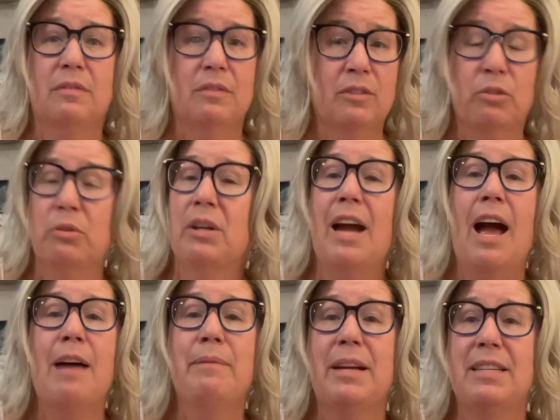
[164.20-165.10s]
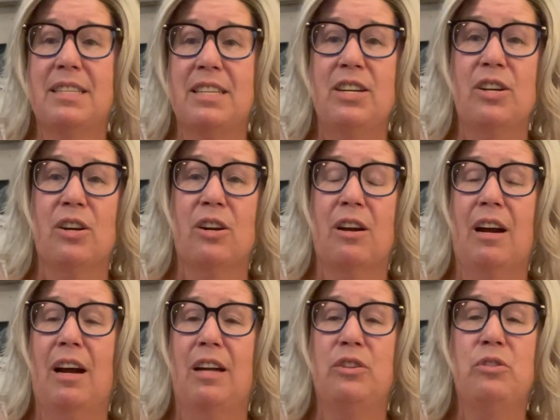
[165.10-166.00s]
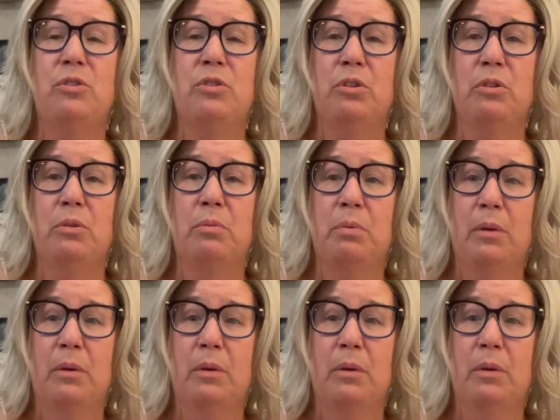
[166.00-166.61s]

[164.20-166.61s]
through the comments here on YouTube.